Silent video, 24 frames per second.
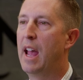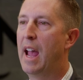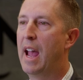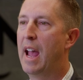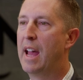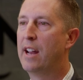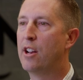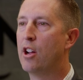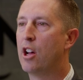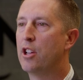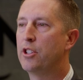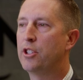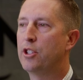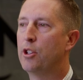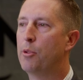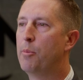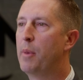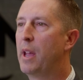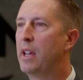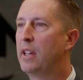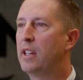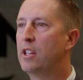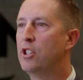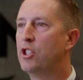and also
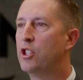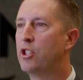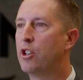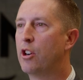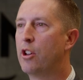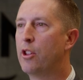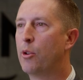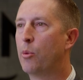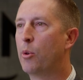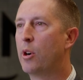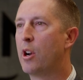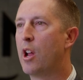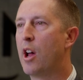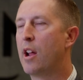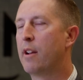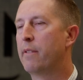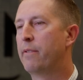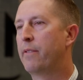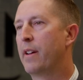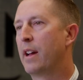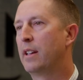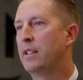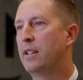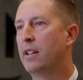making sure that we're not
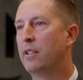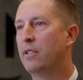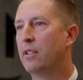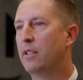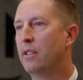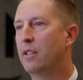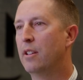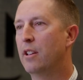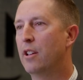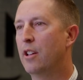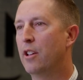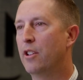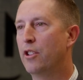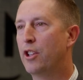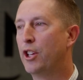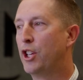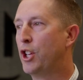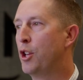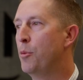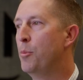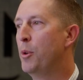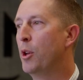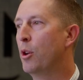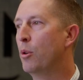affecting the
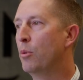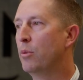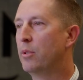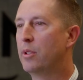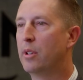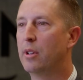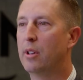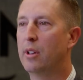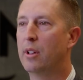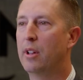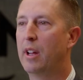commute